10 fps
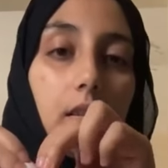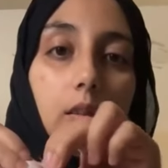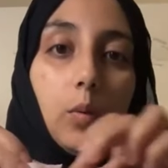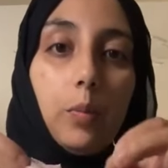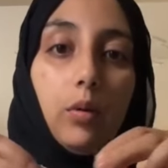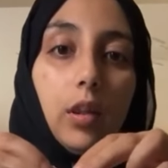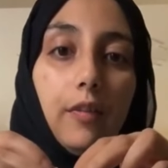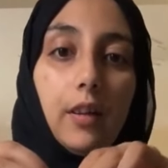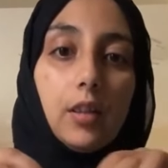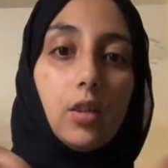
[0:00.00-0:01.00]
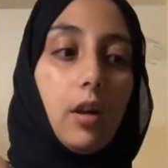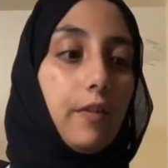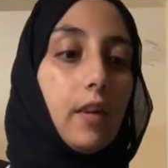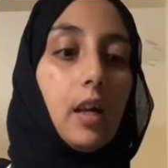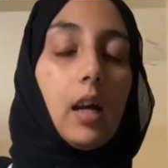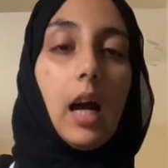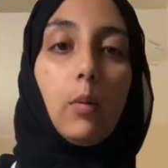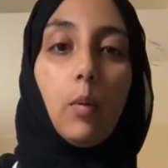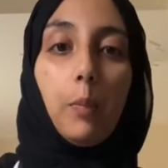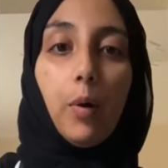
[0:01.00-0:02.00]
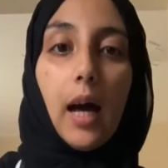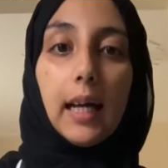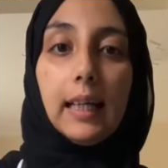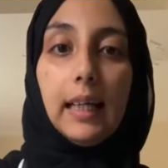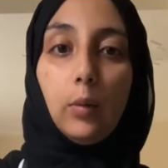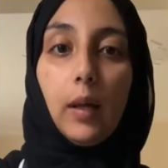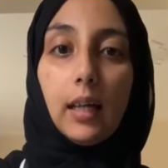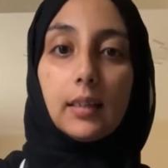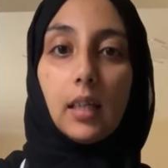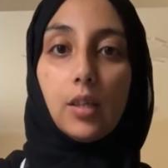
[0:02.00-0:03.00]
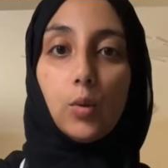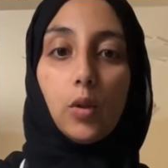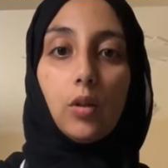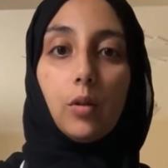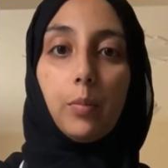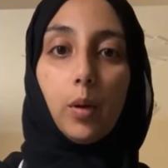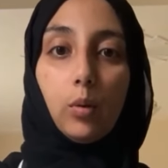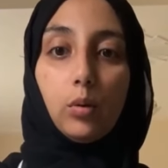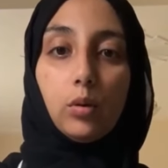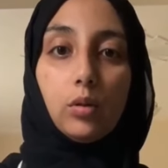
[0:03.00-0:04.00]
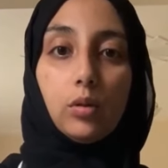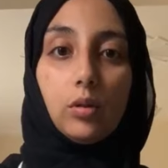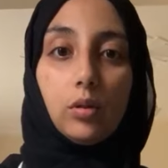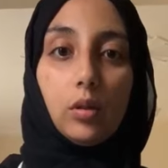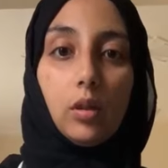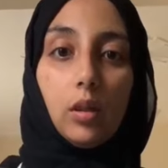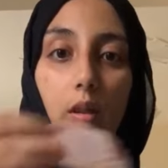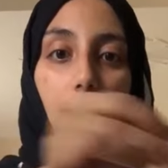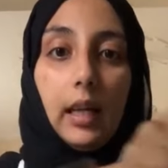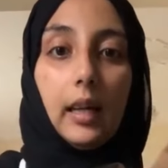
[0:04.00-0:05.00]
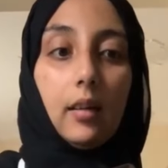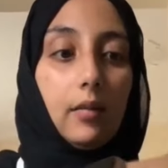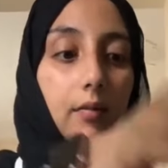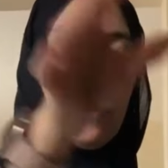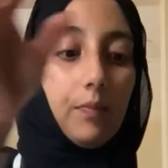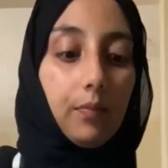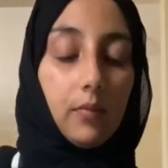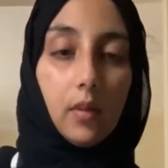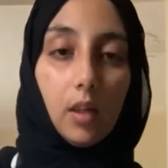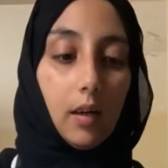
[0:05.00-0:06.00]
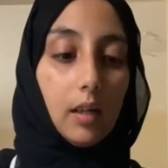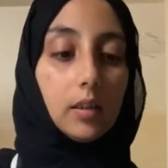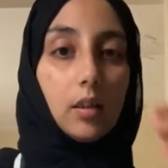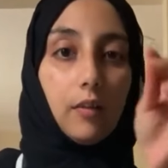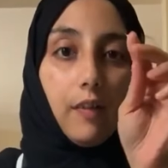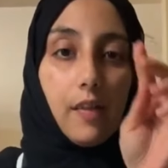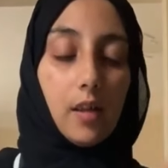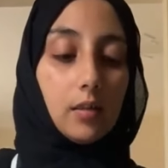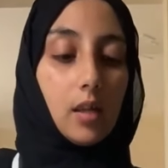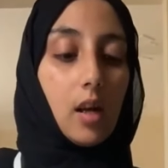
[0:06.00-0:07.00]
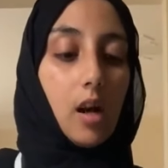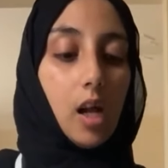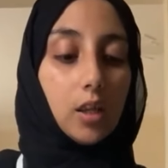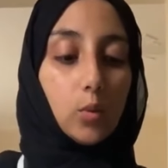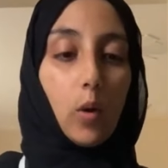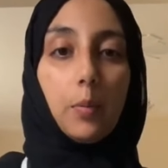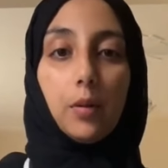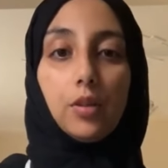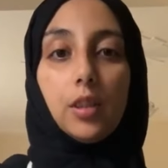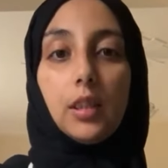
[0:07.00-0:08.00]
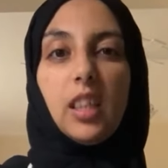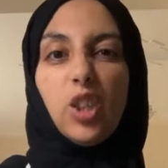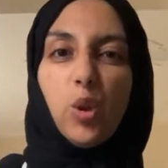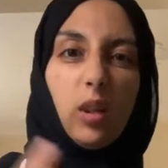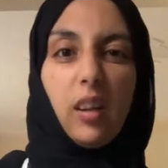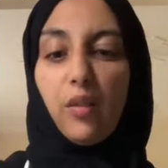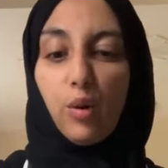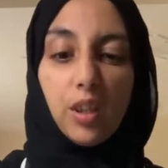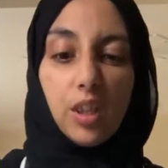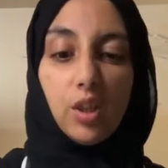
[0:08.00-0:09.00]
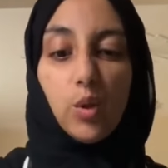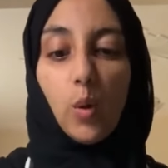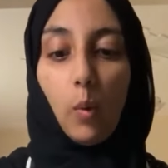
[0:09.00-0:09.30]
So we pull the feathers off, and we'll put our clean wings into another bowl here. Right, so the feathers, I'll just wipe onto the tissue and throw the tissue